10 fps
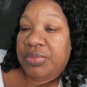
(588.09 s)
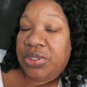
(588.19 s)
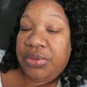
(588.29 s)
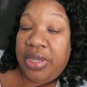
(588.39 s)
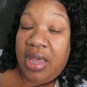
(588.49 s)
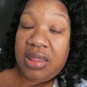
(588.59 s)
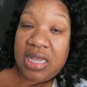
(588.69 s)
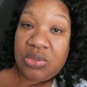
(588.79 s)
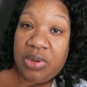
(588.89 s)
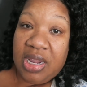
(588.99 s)
So yeah,
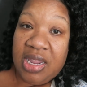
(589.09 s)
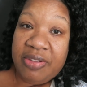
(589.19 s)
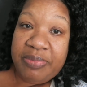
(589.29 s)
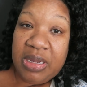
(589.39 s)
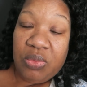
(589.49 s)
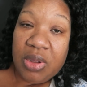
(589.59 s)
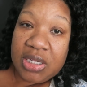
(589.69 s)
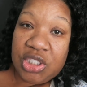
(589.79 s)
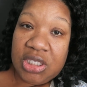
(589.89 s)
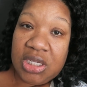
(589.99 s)
that's what I have been
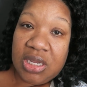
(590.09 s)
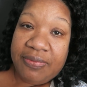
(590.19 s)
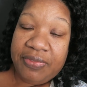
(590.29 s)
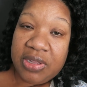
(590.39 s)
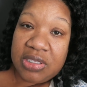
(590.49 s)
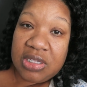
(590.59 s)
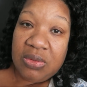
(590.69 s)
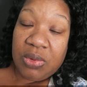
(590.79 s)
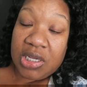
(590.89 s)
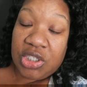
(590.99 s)
watching. I fell
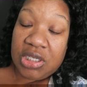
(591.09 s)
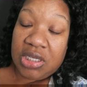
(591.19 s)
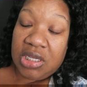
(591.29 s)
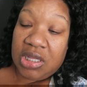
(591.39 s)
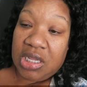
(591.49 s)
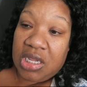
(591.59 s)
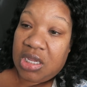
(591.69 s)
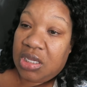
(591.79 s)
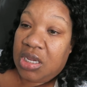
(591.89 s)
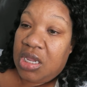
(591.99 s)
asleep watching it, and
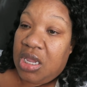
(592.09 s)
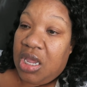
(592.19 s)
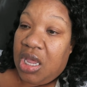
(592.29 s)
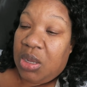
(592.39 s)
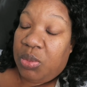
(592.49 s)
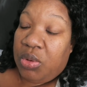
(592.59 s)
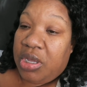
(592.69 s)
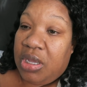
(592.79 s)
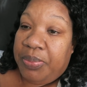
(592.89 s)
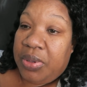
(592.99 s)
then I
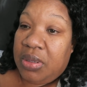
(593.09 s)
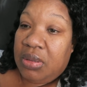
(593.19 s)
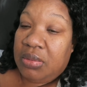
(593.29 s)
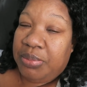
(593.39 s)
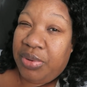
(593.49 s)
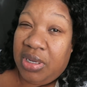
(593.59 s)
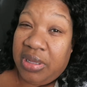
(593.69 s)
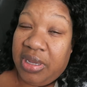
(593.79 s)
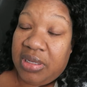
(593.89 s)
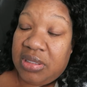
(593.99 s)
woke up
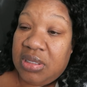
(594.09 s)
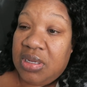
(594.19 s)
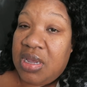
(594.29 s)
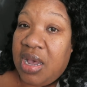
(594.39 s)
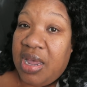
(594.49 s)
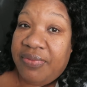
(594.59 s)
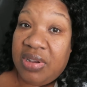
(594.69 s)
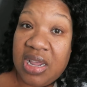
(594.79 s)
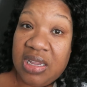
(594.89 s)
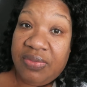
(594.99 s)
pretty late. I have
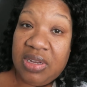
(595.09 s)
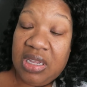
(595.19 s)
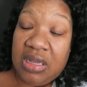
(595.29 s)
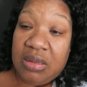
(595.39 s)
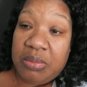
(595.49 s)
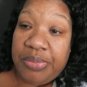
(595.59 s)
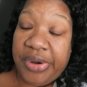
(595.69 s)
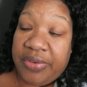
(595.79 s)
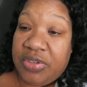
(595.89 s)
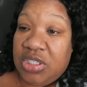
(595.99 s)
not even eaten
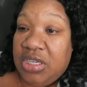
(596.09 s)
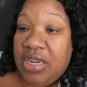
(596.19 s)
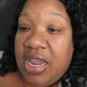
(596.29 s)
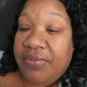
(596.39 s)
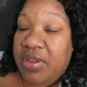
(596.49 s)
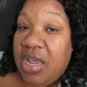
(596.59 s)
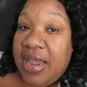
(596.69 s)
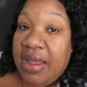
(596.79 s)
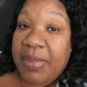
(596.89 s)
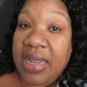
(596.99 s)
breakfast yet. I have
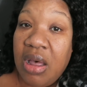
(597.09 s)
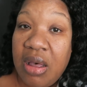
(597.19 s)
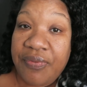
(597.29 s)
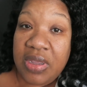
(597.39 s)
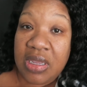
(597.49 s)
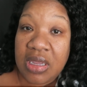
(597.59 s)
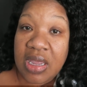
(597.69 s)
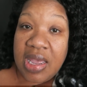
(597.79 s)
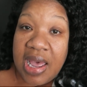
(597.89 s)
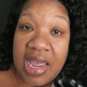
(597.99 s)
not had my coffee.
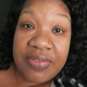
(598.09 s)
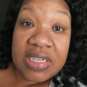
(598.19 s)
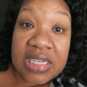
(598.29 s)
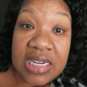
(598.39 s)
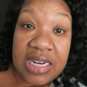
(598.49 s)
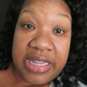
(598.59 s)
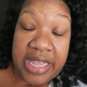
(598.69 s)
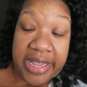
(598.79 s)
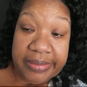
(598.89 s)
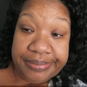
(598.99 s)
I haven't did
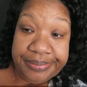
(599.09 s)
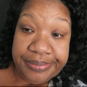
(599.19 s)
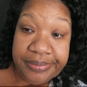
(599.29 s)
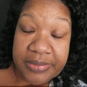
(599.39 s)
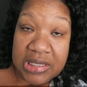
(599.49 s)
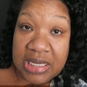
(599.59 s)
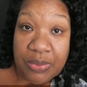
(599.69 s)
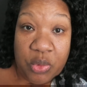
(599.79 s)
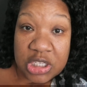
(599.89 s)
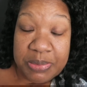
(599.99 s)
anything
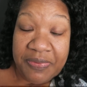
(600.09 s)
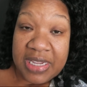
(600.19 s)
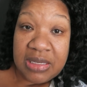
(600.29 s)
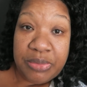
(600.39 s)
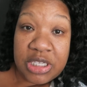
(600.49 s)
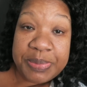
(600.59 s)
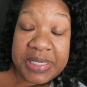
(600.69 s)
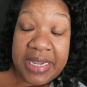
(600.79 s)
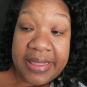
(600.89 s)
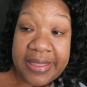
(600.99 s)
except wash my face and brush my
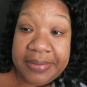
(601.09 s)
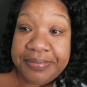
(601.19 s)
teeth.